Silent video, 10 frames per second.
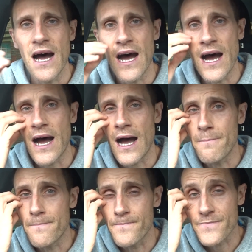
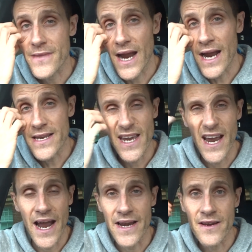
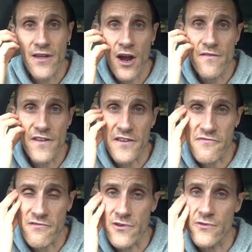And hopefully
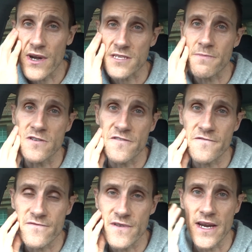through, I
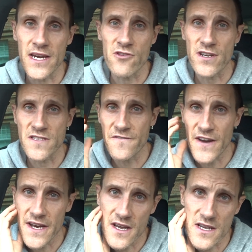suppose, increased
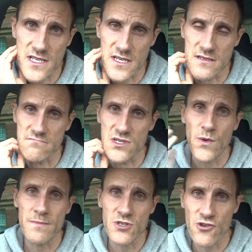fitness and
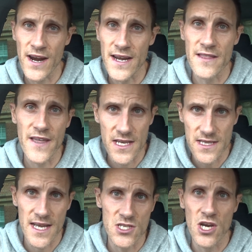swim training,
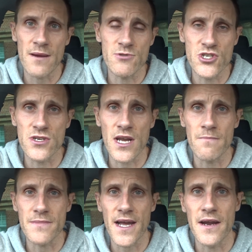that time should
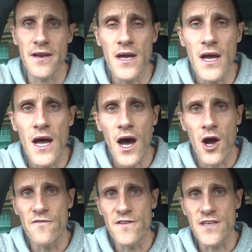come down
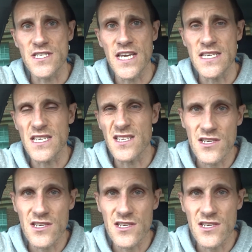over the season.